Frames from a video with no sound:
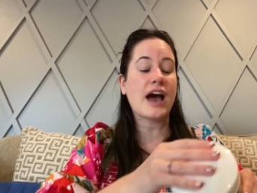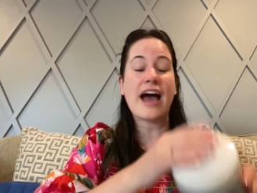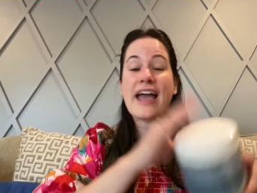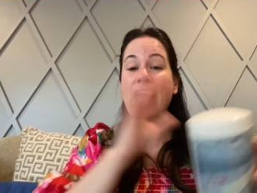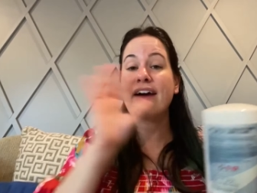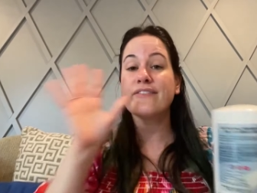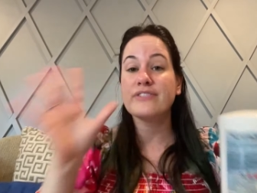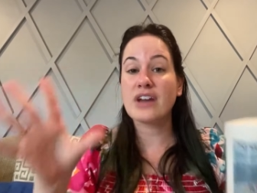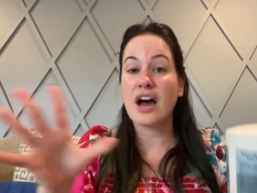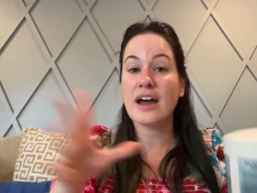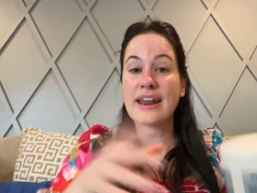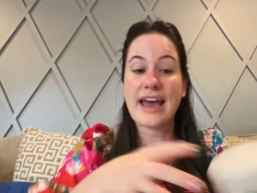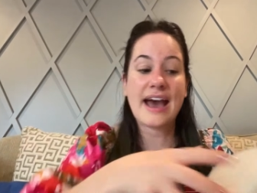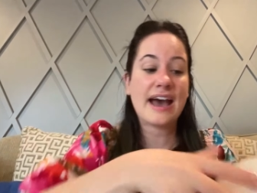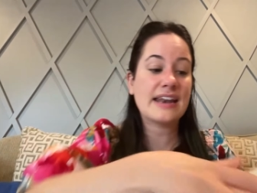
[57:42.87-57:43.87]
I have
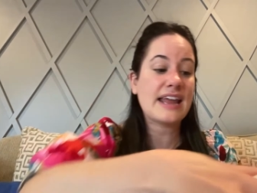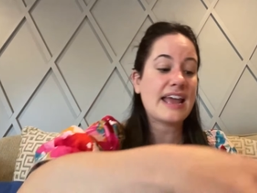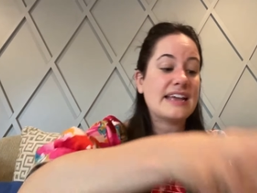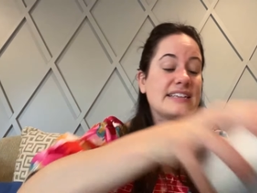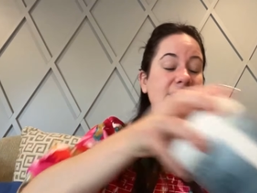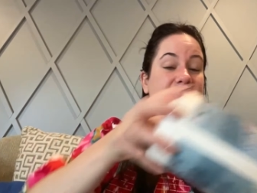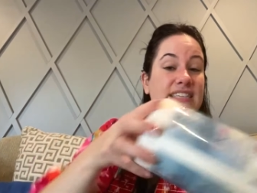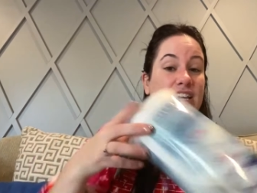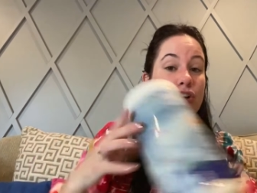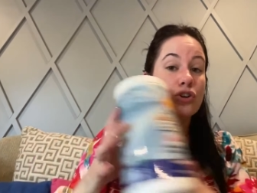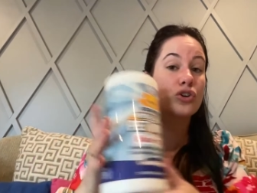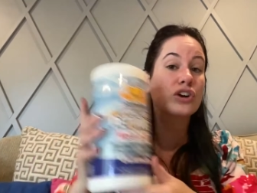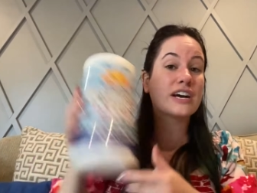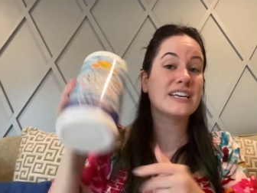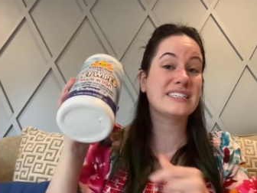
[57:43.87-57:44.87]
not had a
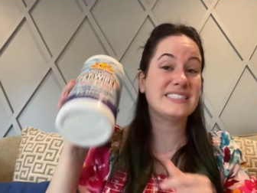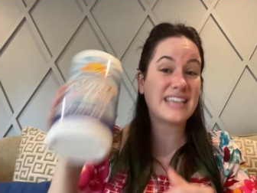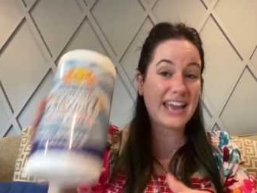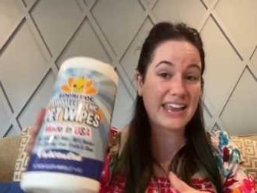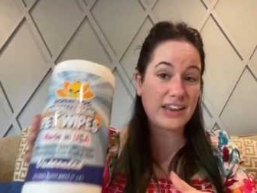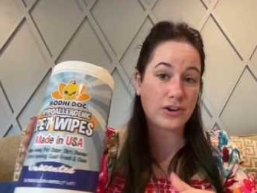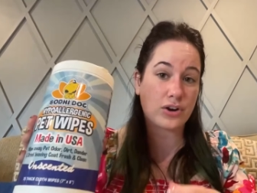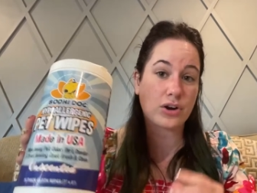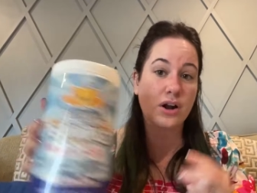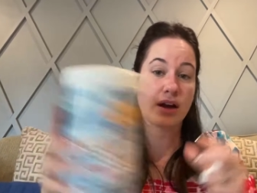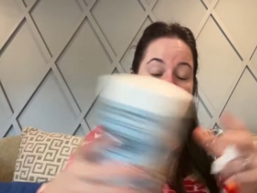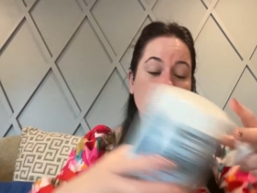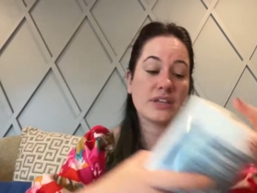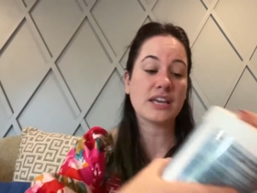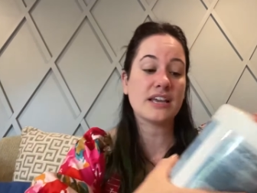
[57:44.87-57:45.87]
single container
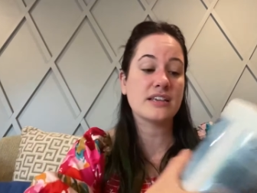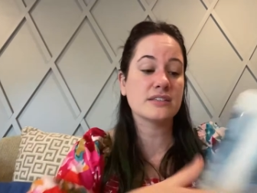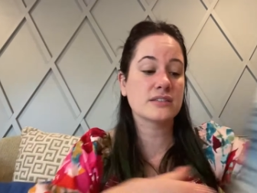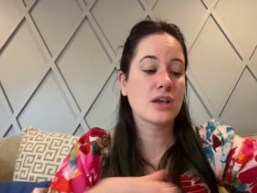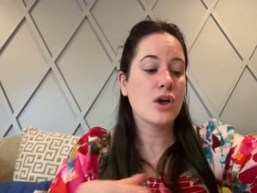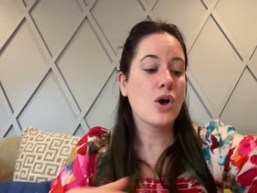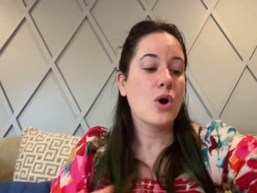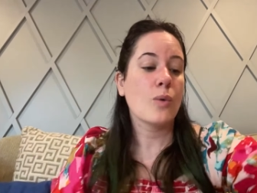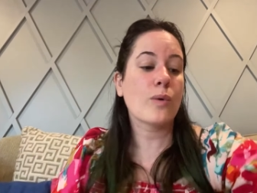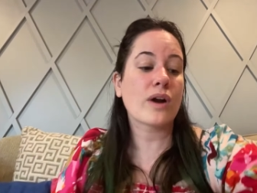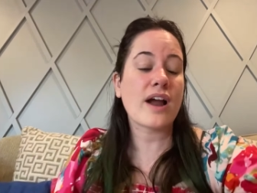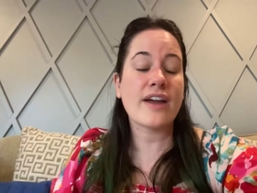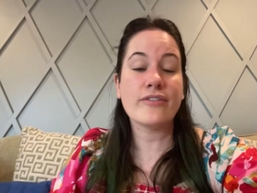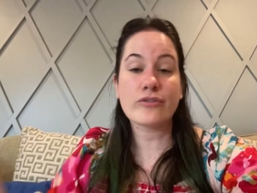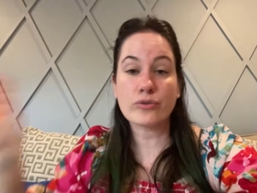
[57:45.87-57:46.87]
of these
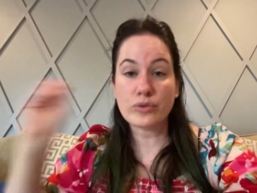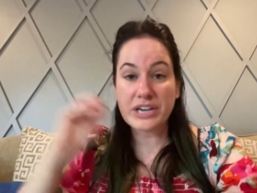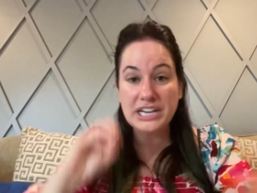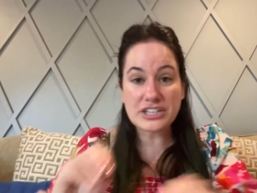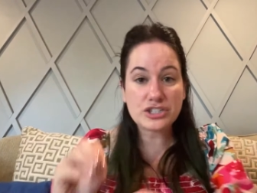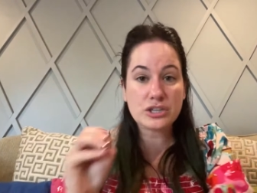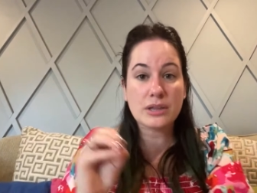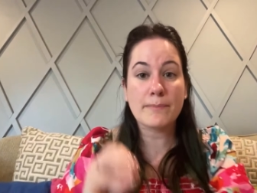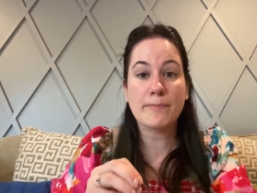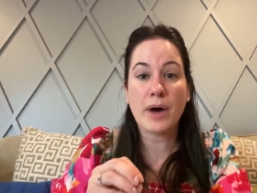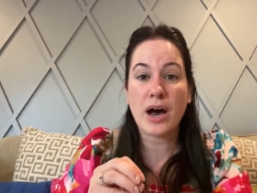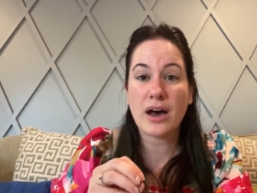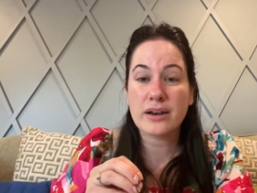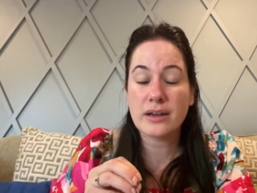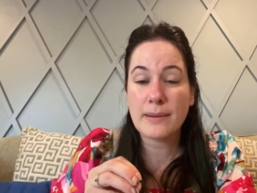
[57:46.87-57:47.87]
where I've reached the
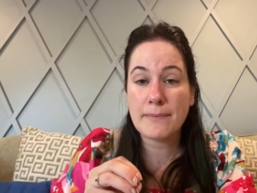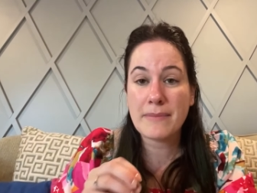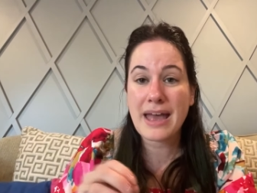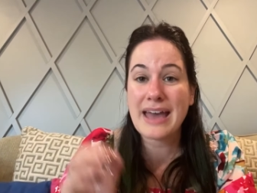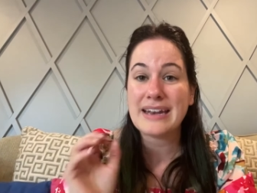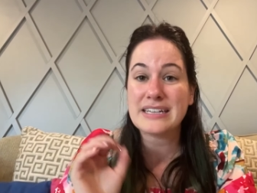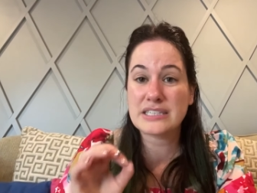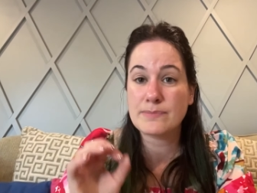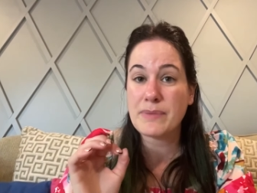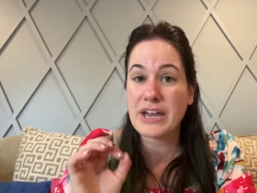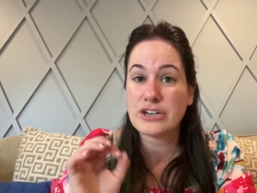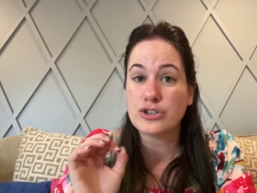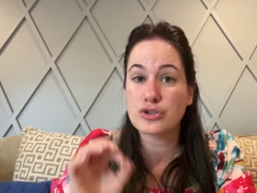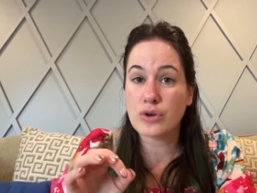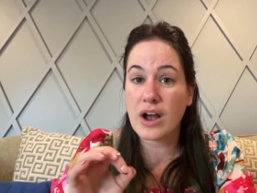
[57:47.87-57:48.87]
bottom and it's
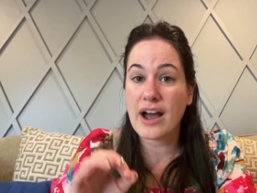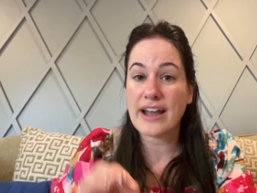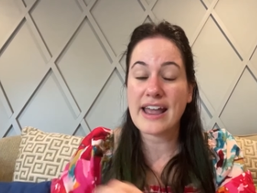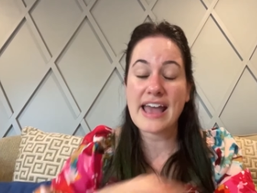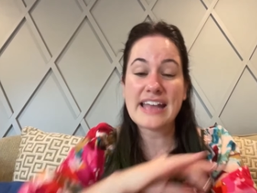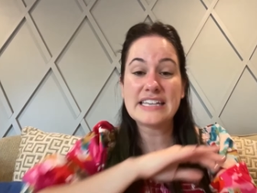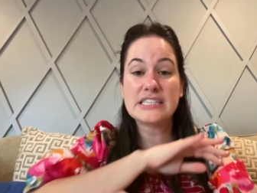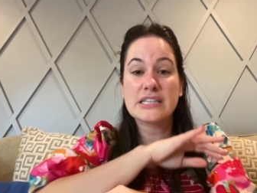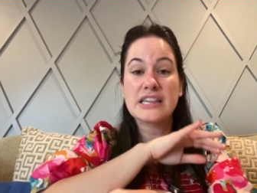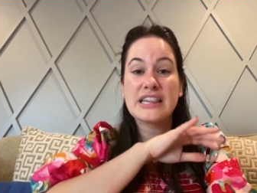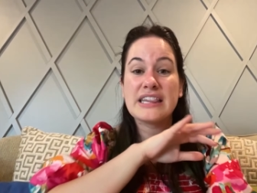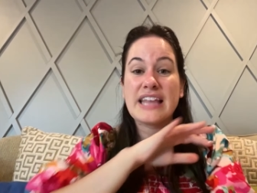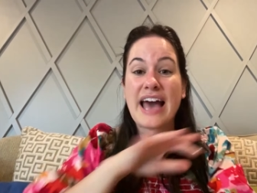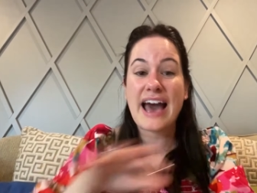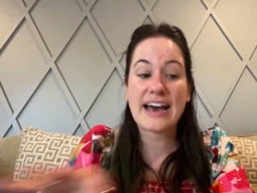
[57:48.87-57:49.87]
been dry. It's
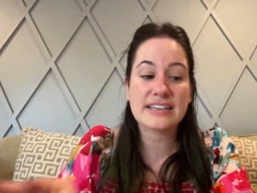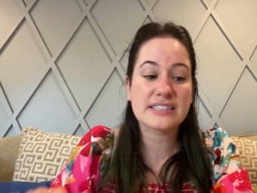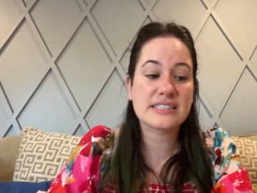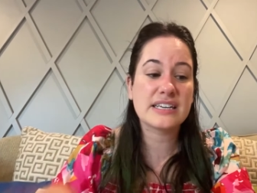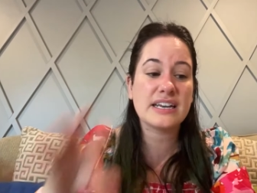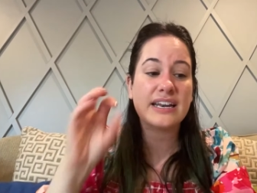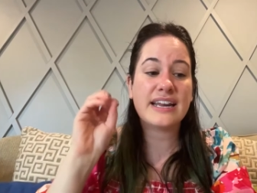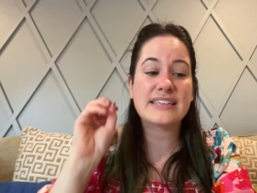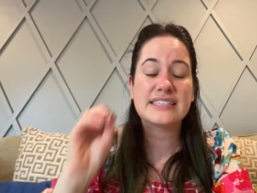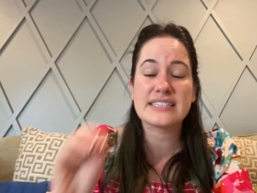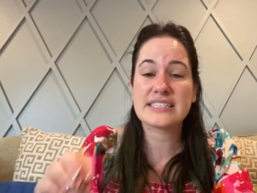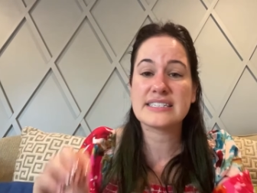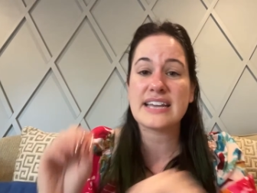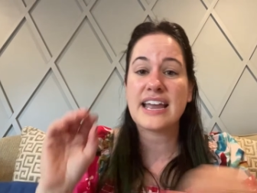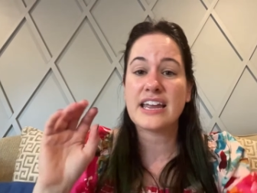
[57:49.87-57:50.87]
lasted, it's
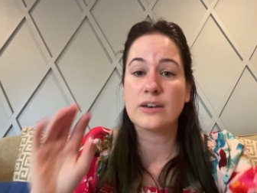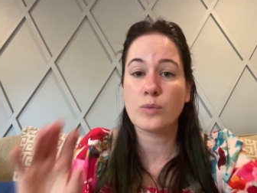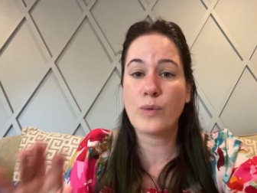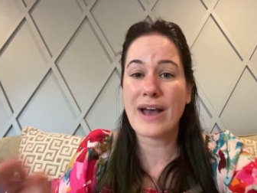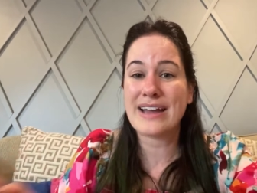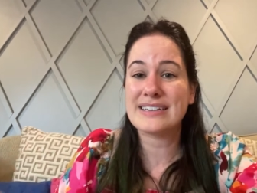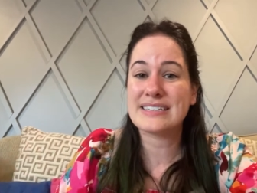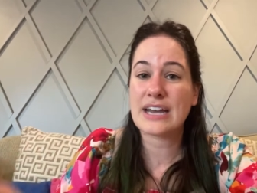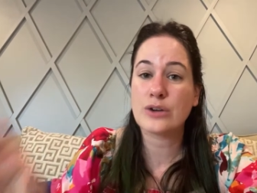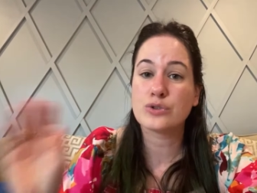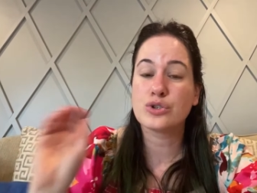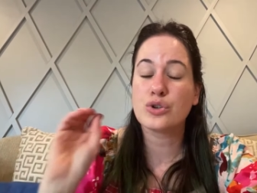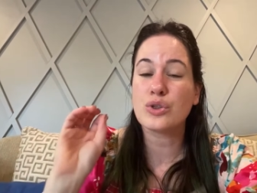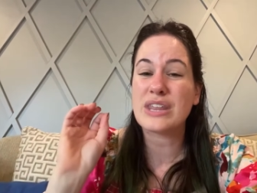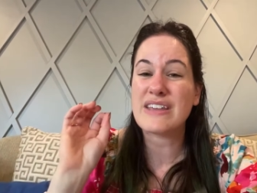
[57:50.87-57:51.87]
stayed wet
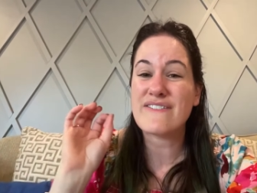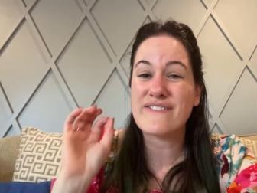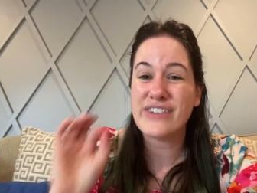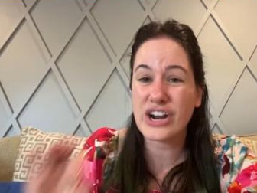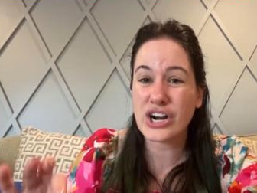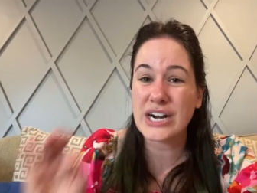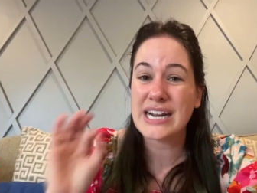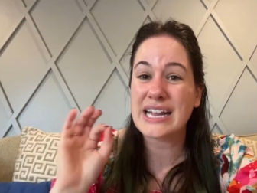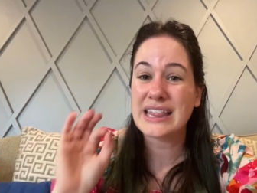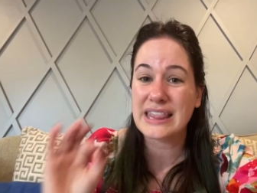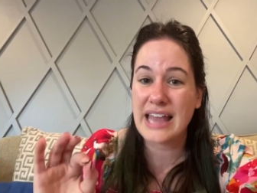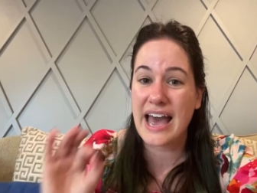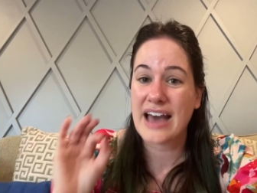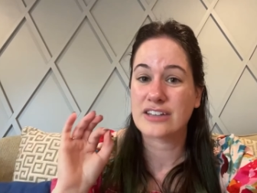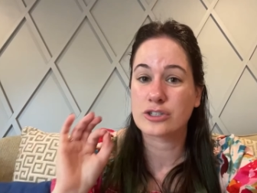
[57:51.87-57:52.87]
down to the very
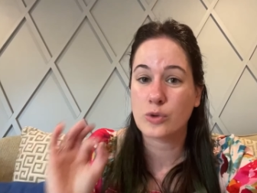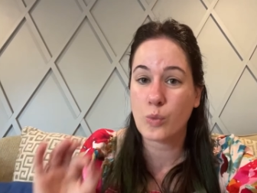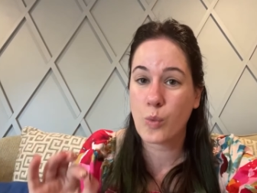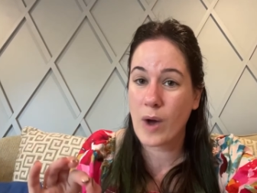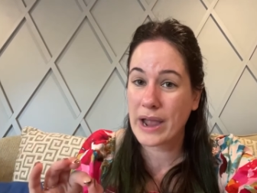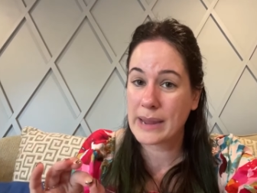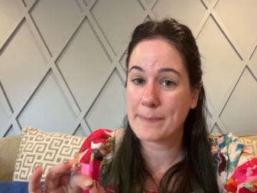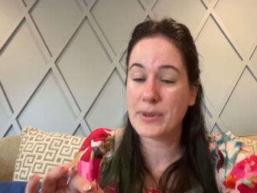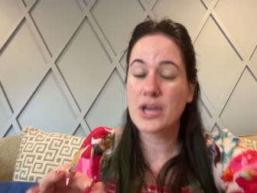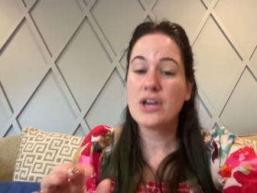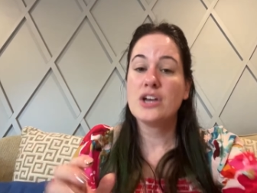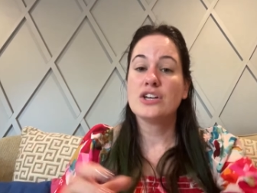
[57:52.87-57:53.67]
last wipe.